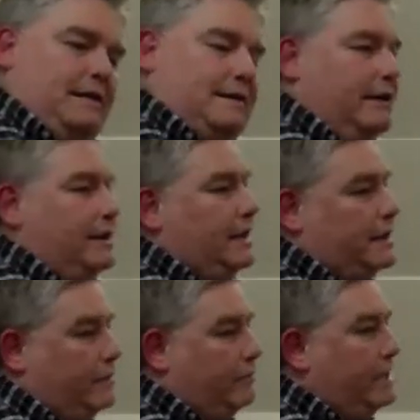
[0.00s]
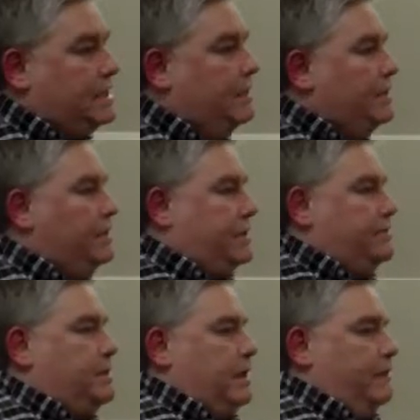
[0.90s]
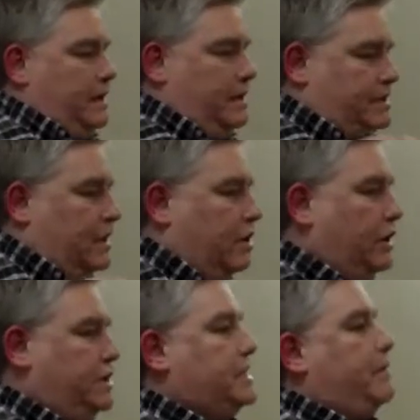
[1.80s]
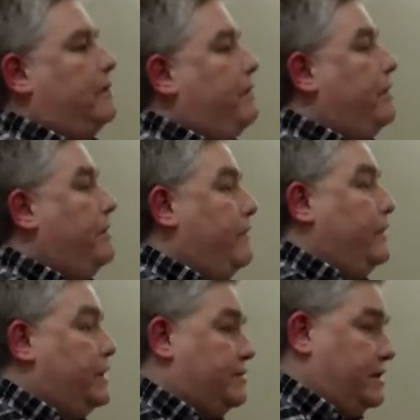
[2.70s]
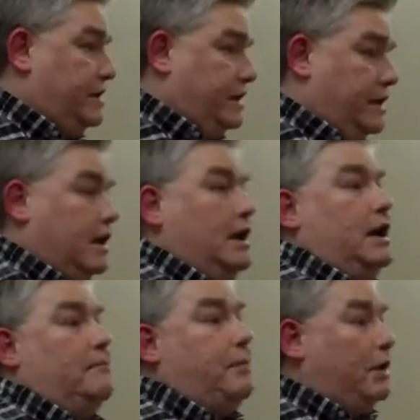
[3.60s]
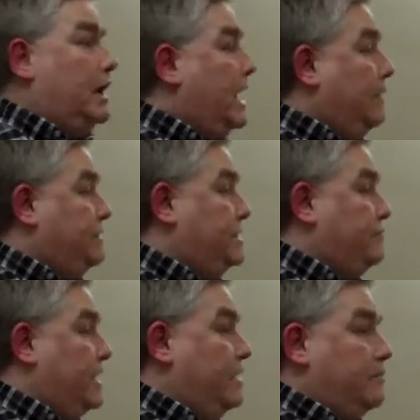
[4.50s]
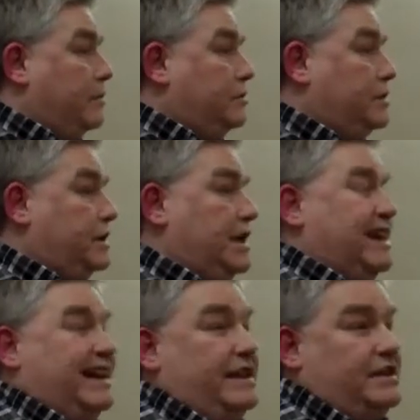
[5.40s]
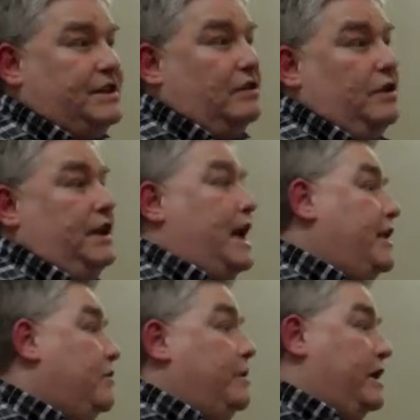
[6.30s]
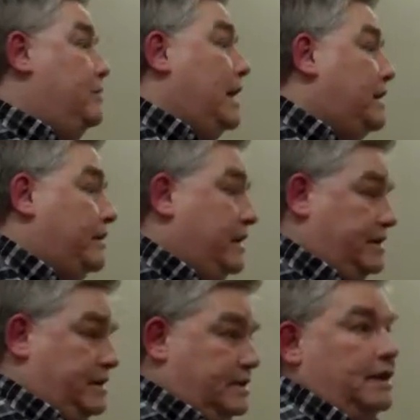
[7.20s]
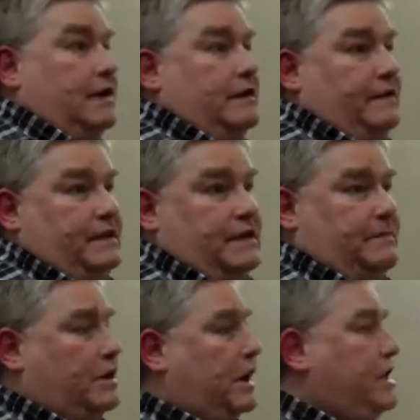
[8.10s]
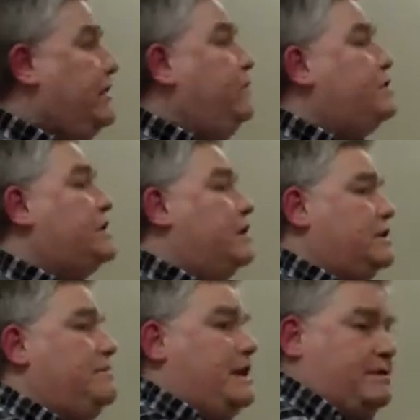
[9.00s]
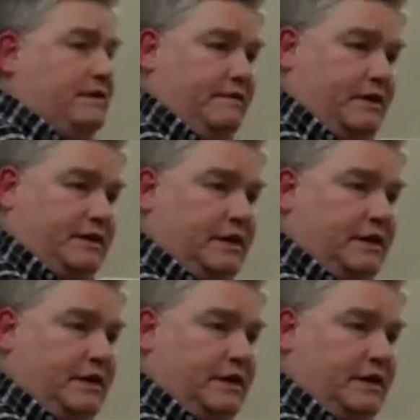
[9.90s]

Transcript: So the reason I'm going to do this is because psychology is something I'm very, very interested in, and body language is really important, and you start looking at NLP and all other things, it's fantastic. But I can only give you a smattering of this.